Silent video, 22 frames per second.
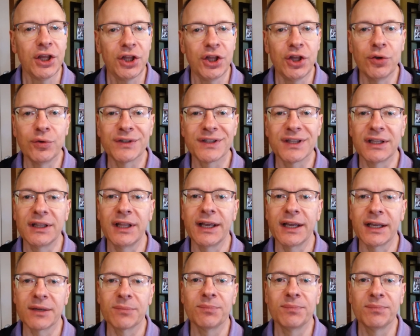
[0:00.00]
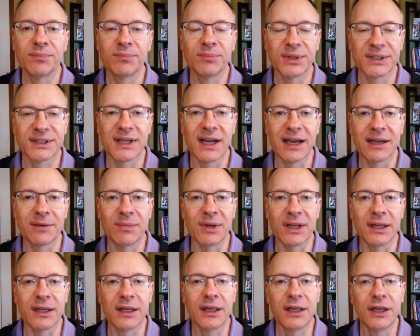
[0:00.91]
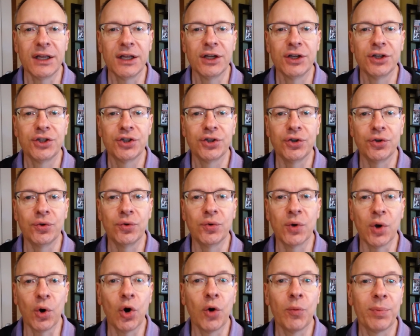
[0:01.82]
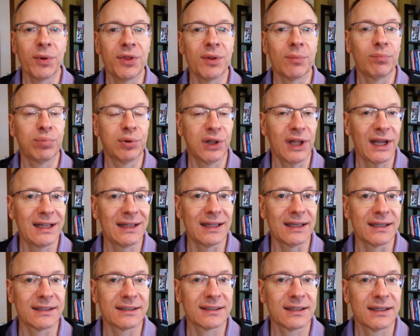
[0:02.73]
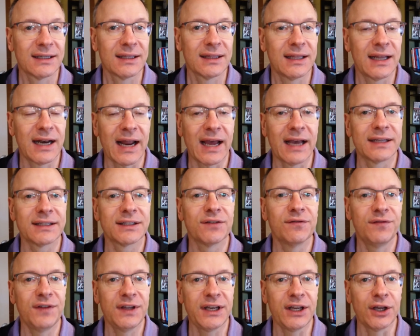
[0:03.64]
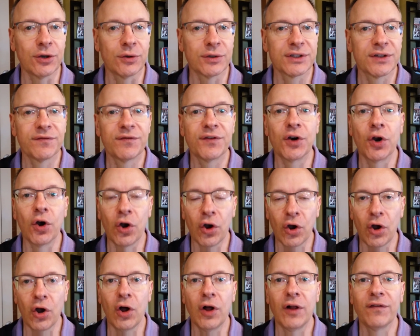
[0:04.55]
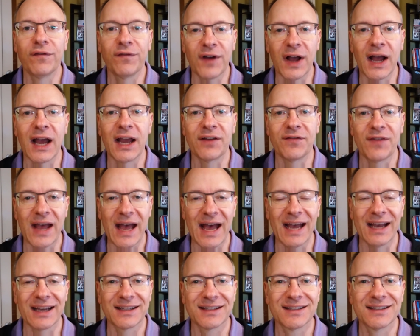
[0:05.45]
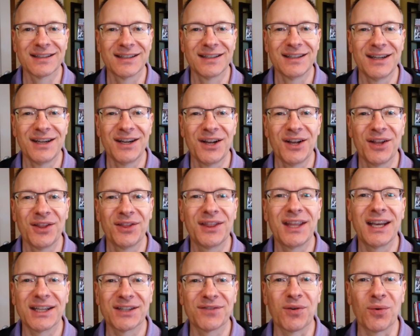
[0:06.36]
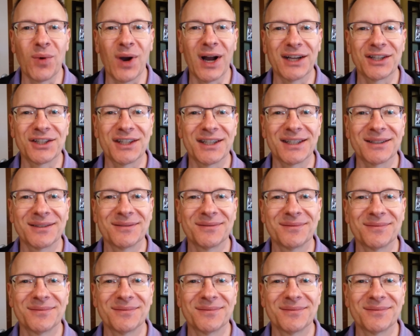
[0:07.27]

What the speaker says: use the link beside me to open the playlist that has the videos for all 5 hacks. Thanks for watching.